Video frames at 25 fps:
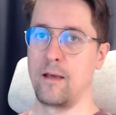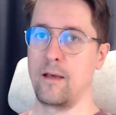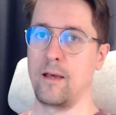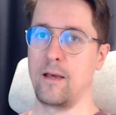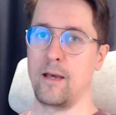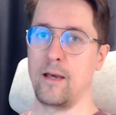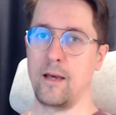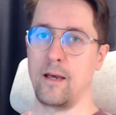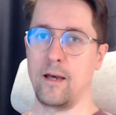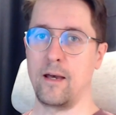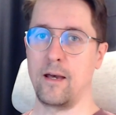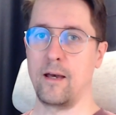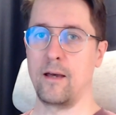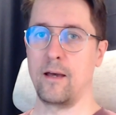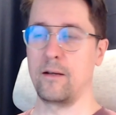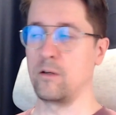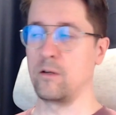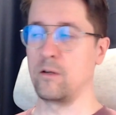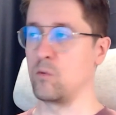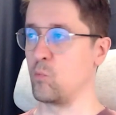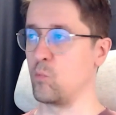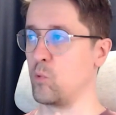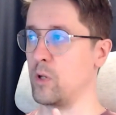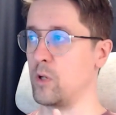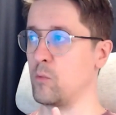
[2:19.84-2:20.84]
And
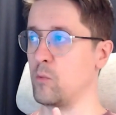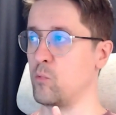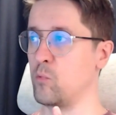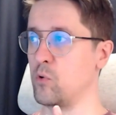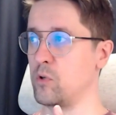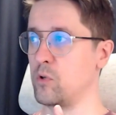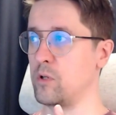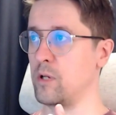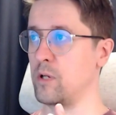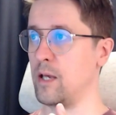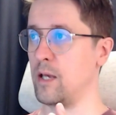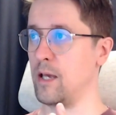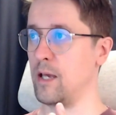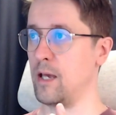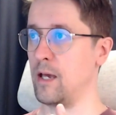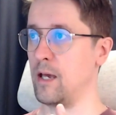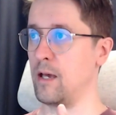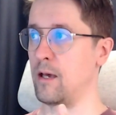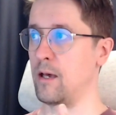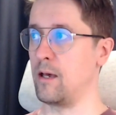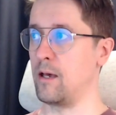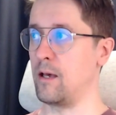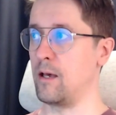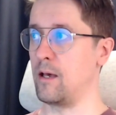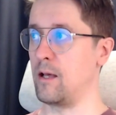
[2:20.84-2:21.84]
we would
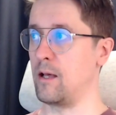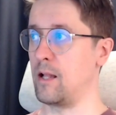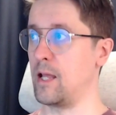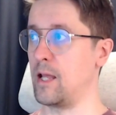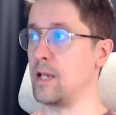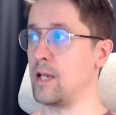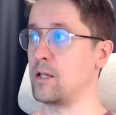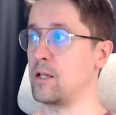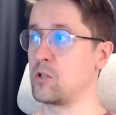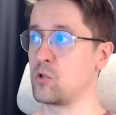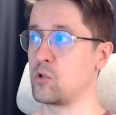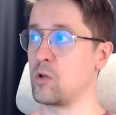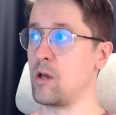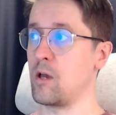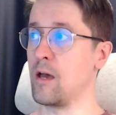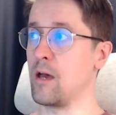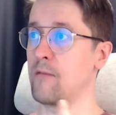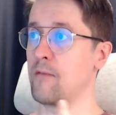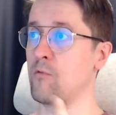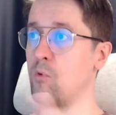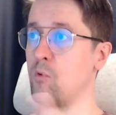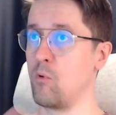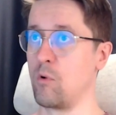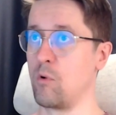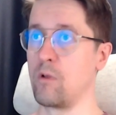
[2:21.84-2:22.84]
like to have
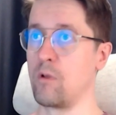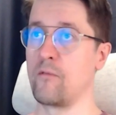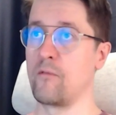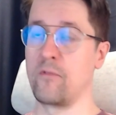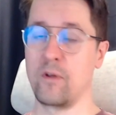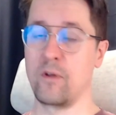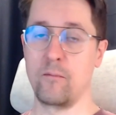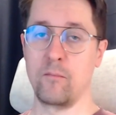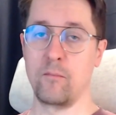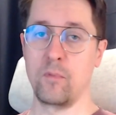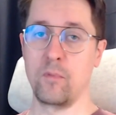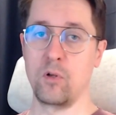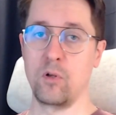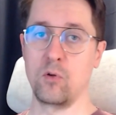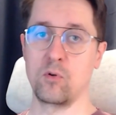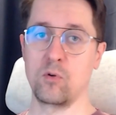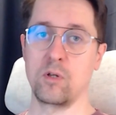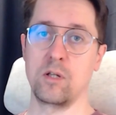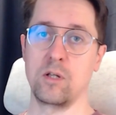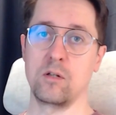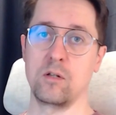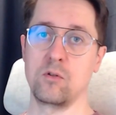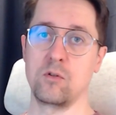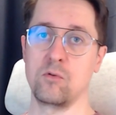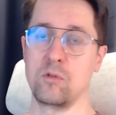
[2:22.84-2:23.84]
all of them look
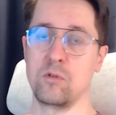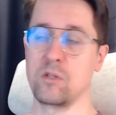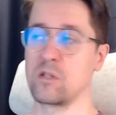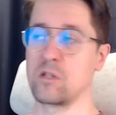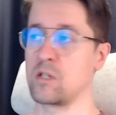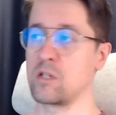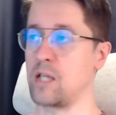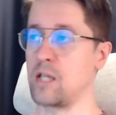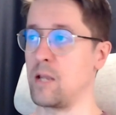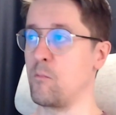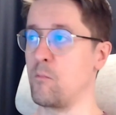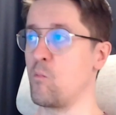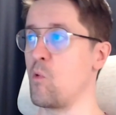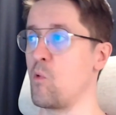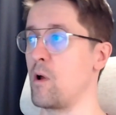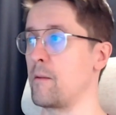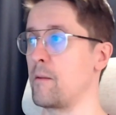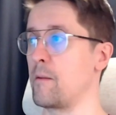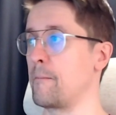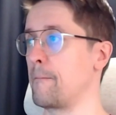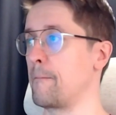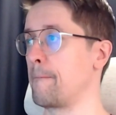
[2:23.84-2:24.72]
into the same one.